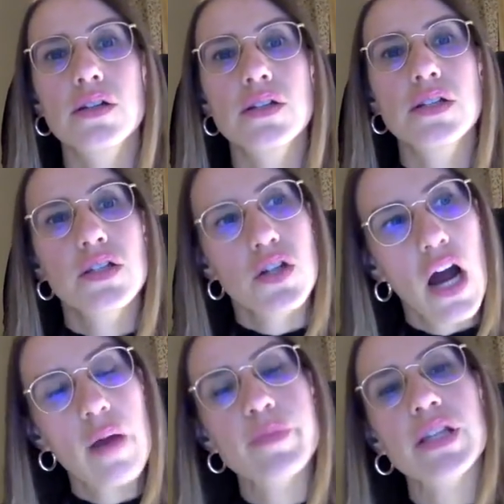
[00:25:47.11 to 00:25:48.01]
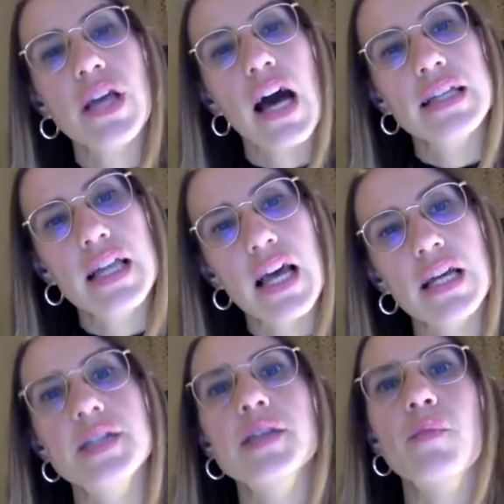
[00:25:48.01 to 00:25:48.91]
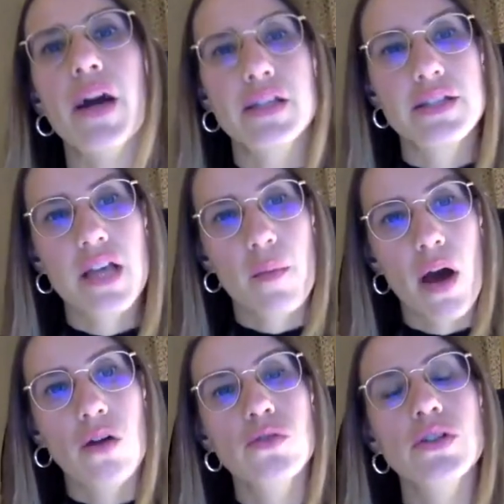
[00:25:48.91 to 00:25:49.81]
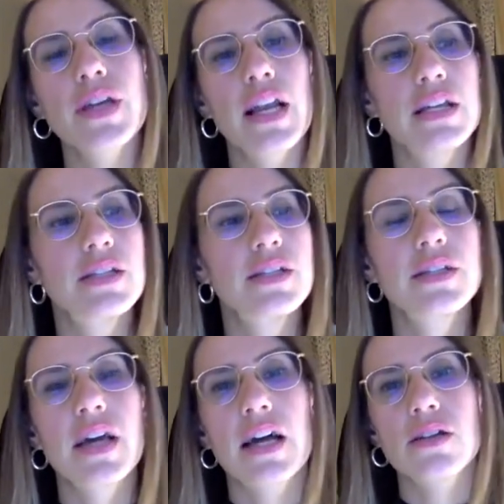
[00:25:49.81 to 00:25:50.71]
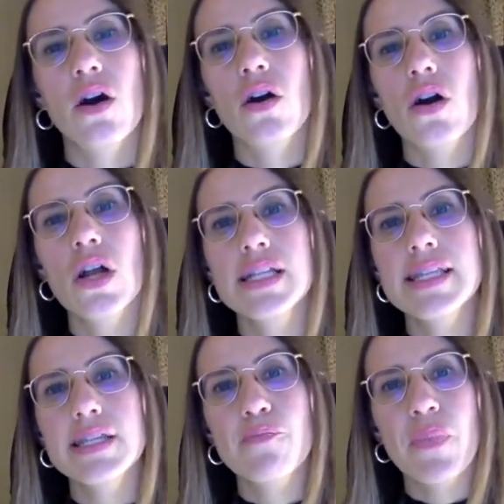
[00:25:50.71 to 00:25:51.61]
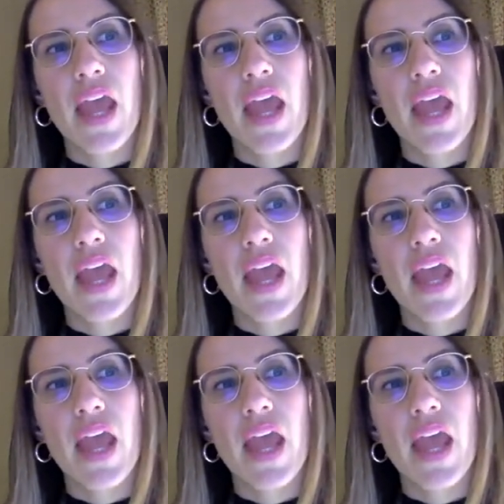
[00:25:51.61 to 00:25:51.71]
described and analyzed by the same authors, Galasinska and Horowitz.